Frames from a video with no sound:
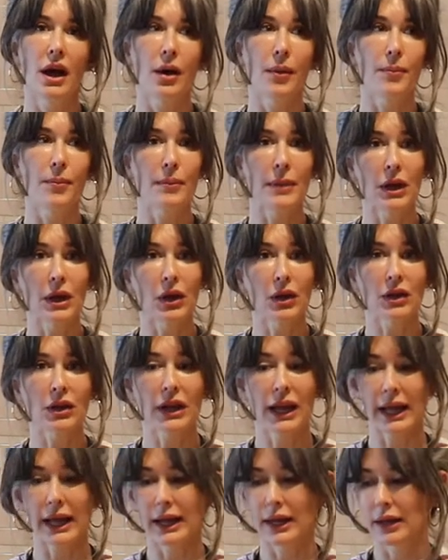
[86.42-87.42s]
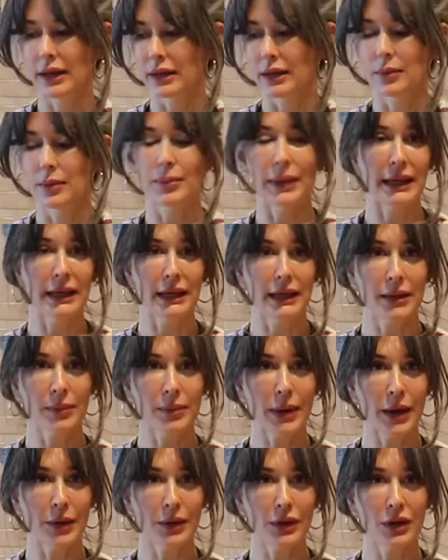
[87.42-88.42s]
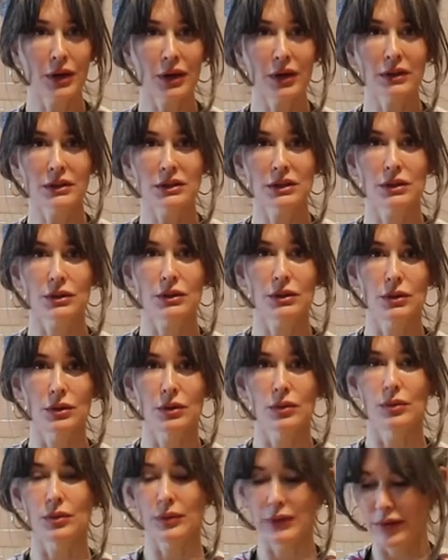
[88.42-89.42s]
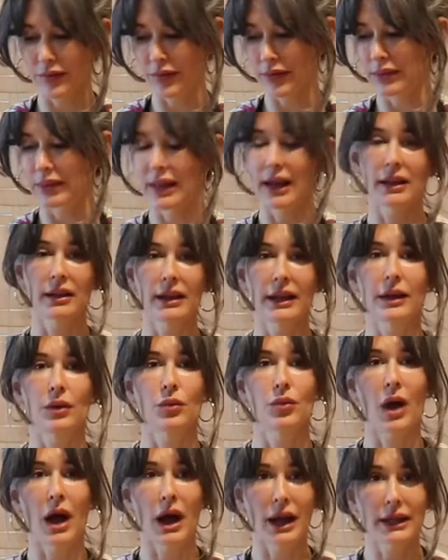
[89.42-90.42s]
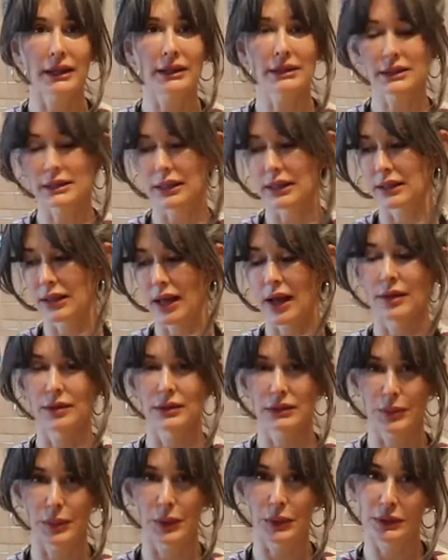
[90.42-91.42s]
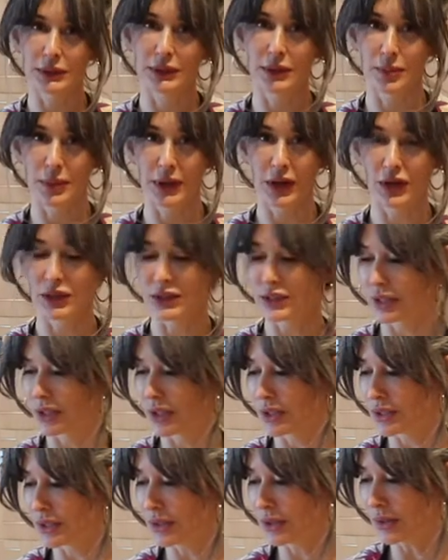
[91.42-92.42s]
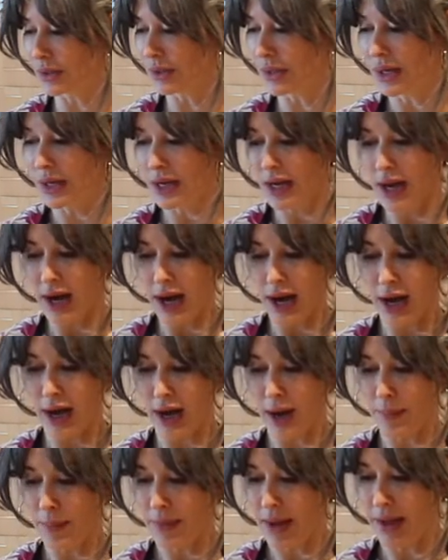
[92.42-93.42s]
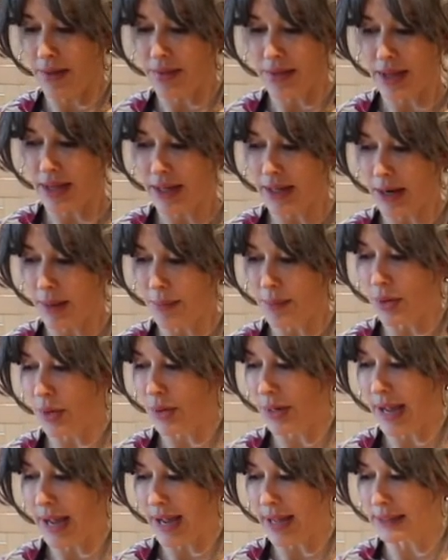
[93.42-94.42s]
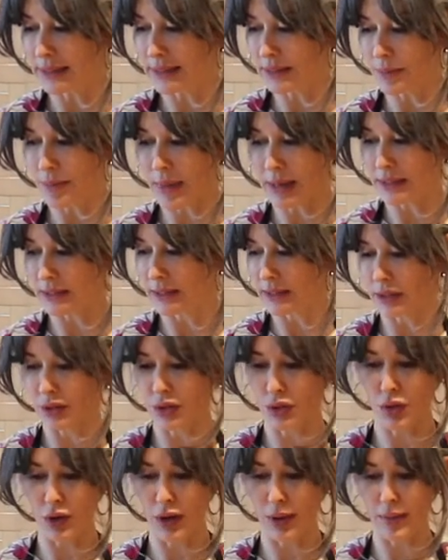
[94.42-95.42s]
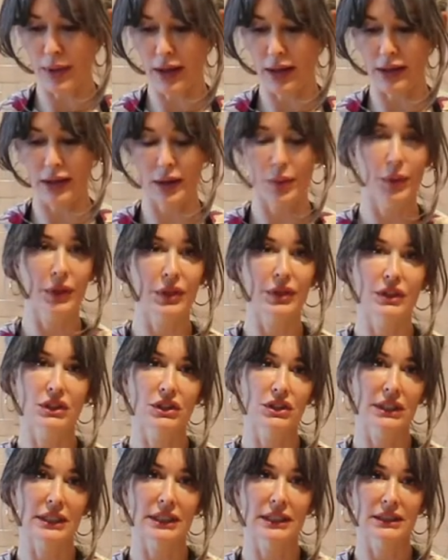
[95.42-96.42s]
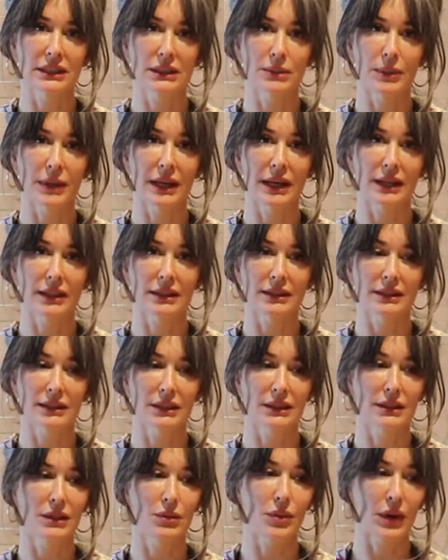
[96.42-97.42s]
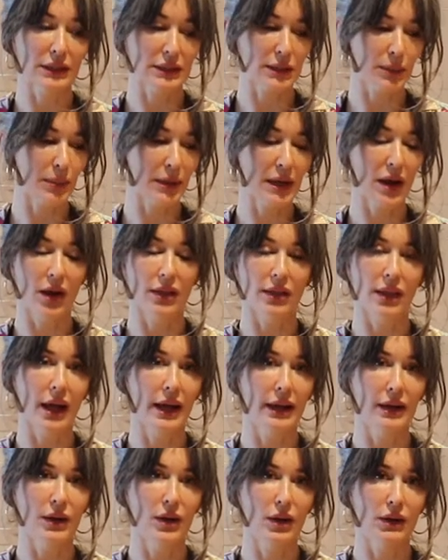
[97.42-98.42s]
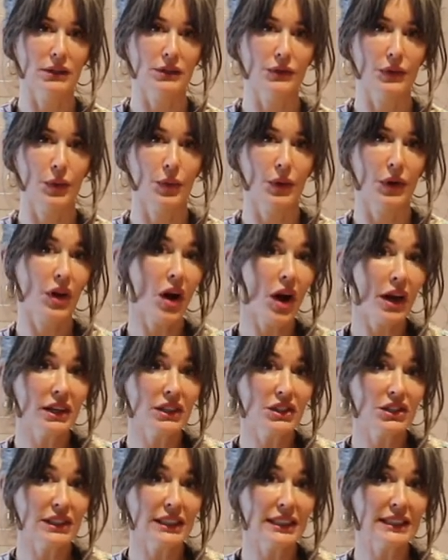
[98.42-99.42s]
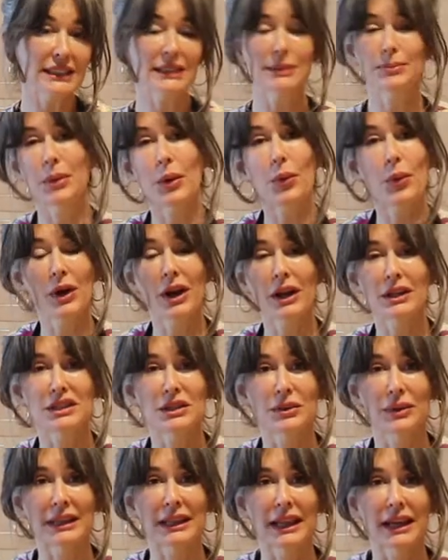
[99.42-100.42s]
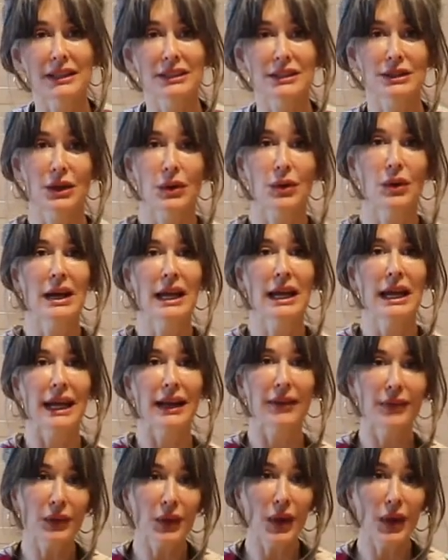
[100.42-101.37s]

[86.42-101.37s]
milk and baking powder to give it that like rise that I suppose the beer is gonna do. Um, and then I'm going to add some Mexican crema in with the cheese because the recipe online calls for ricotta cheese, but we're not doing that. So even though